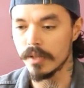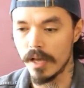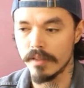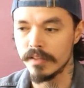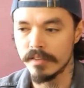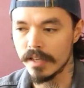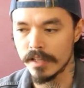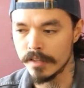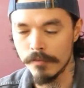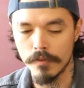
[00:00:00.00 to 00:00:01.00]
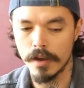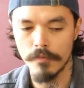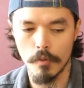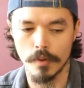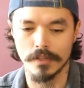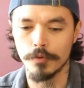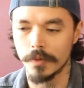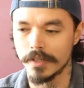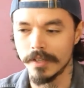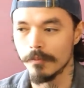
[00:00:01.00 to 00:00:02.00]
But the thing I never ever want to
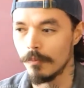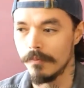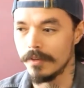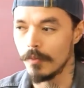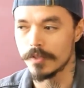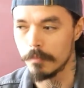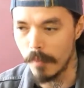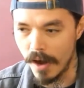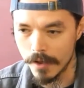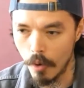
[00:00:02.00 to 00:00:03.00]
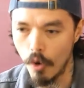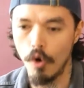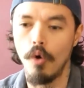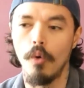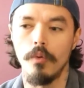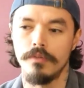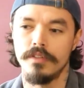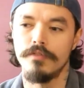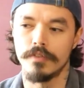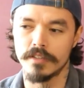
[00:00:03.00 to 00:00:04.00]
do again was buy all
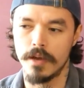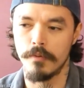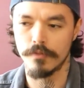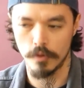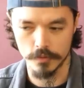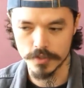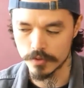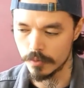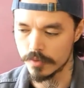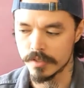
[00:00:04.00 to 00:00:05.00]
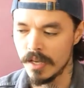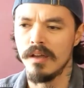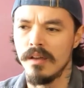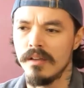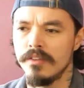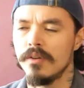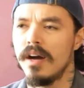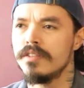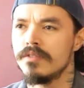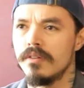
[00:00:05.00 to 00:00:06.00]
different type of consoles. You know,
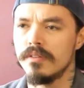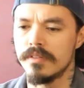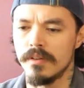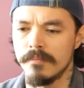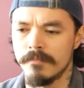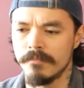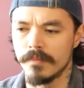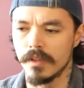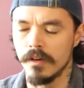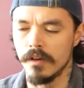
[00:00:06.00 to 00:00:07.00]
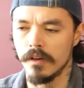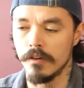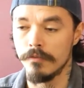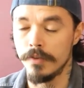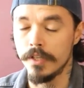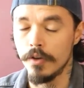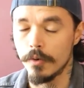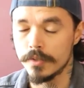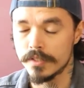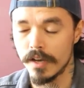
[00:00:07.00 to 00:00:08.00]
I saw some
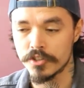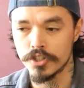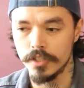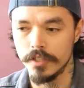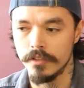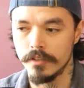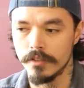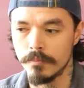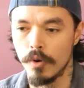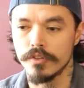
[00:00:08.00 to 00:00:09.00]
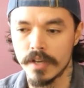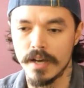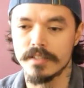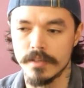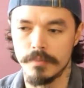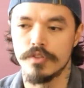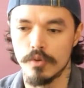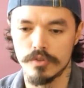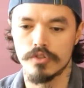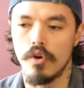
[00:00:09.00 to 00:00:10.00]
videos, actually podcast
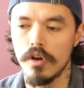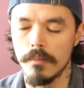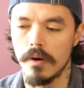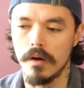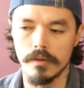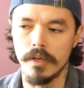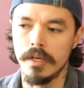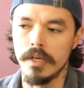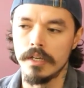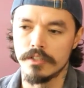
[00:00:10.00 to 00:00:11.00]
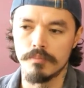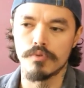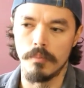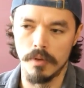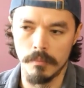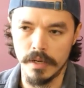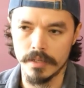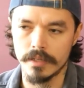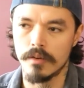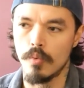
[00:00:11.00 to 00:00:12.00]
episodes, talk about the
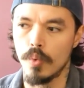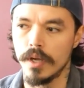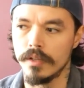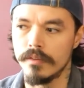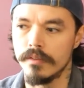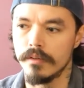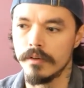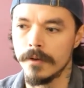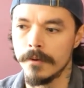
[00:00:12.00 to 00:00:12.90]
problematic with